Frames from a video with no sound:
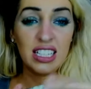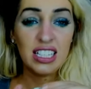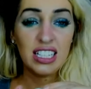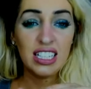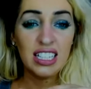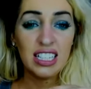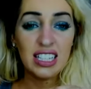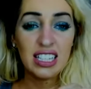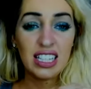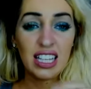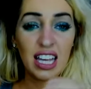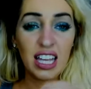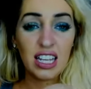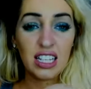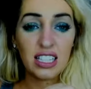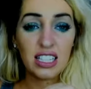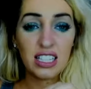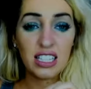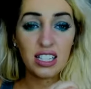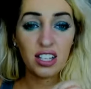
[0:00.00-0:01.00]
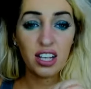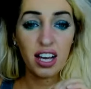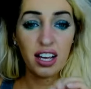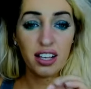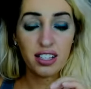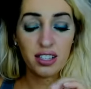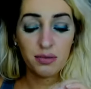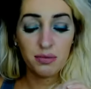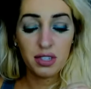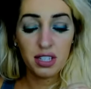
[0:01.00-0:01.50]
it's kind of still
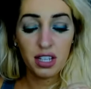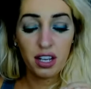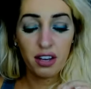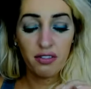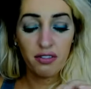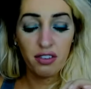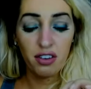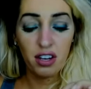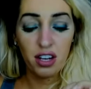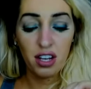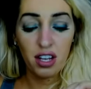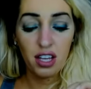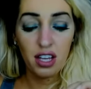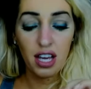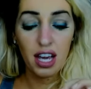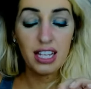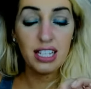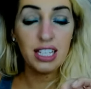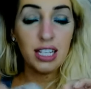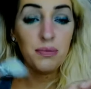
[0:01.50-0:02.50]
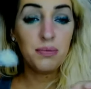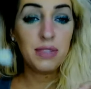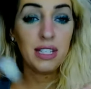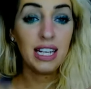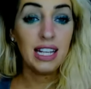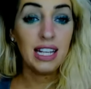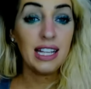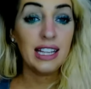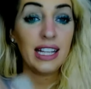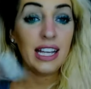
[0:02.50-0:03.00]
has some stuff on it. I dipped it
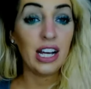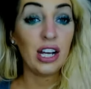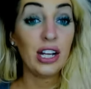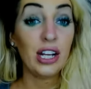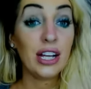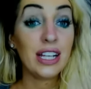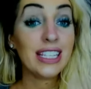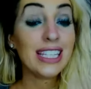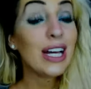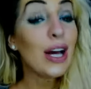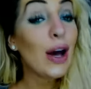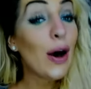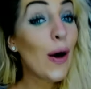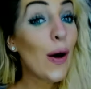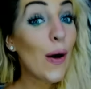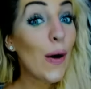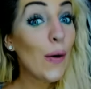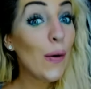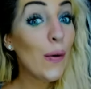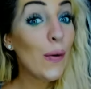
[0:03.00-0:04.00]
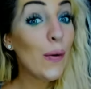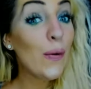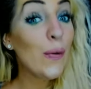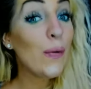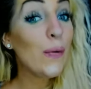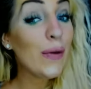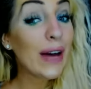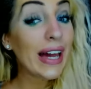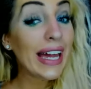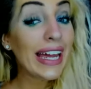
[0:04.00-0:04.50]
in there and I was like,
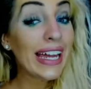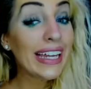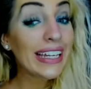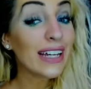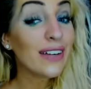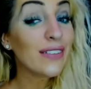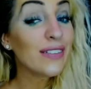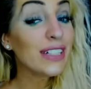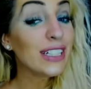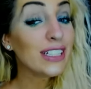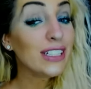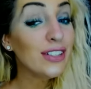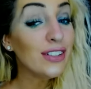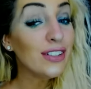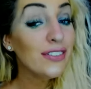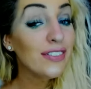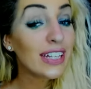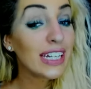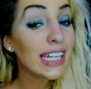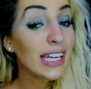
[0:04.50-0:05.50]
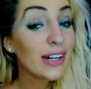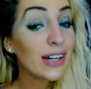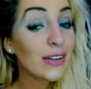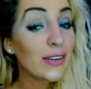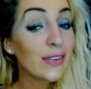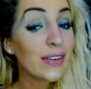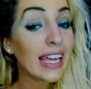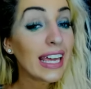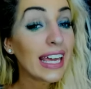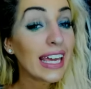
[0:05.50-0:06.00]
oh, wait, I'm going to do a
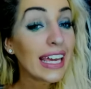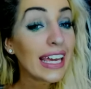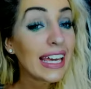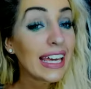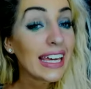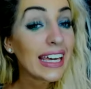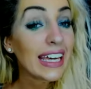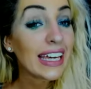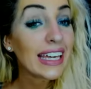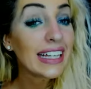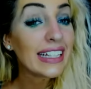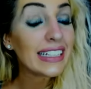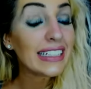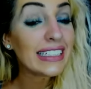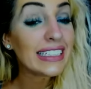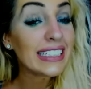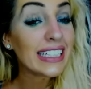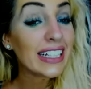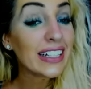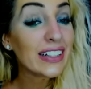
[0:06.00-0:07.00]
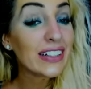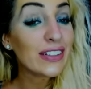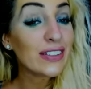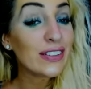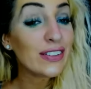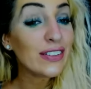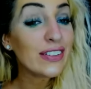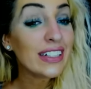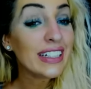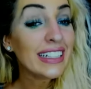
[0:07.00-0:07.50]
video. And
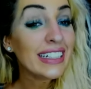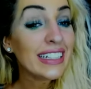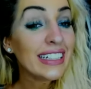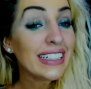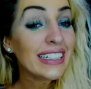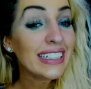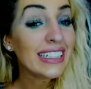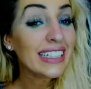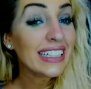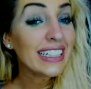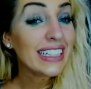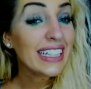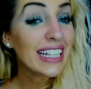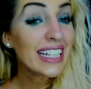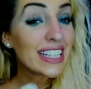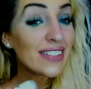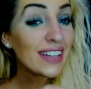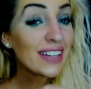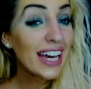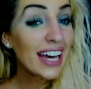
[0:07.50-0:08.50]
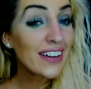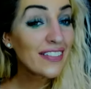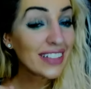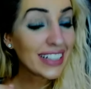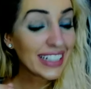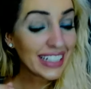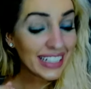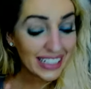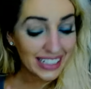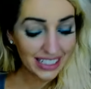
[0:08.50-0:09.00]
so that's what
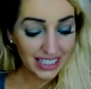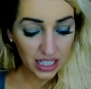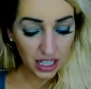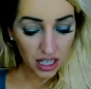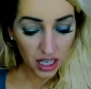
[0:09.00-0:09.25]
happened.